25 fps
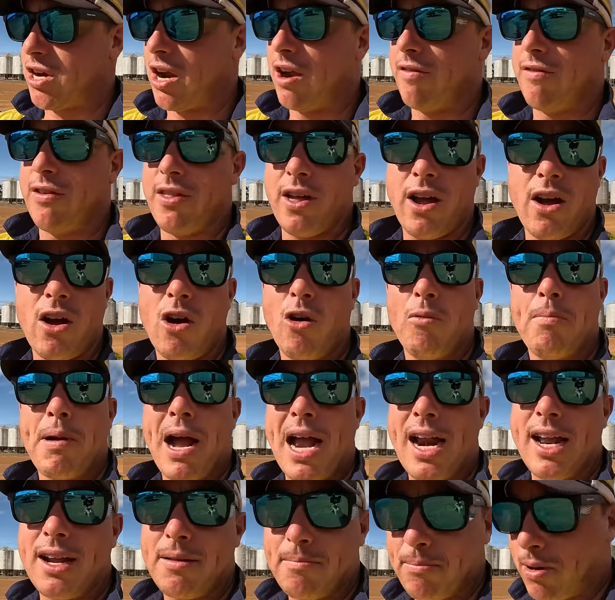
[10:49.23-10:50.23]
over the whole
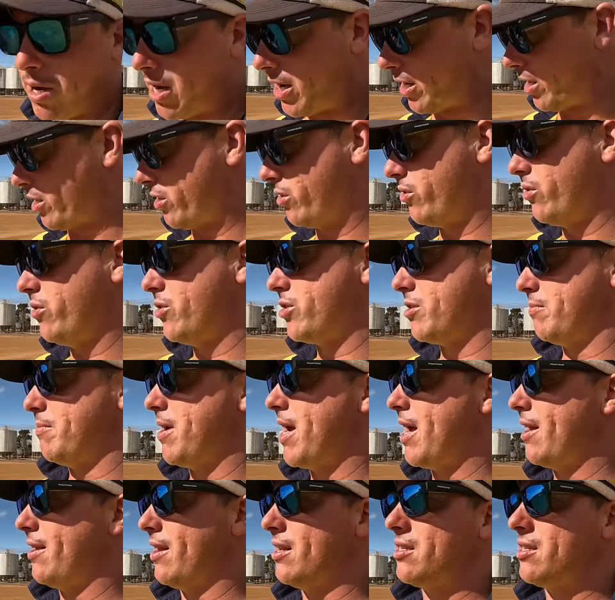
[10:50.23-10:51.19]
paddock by a huge amount.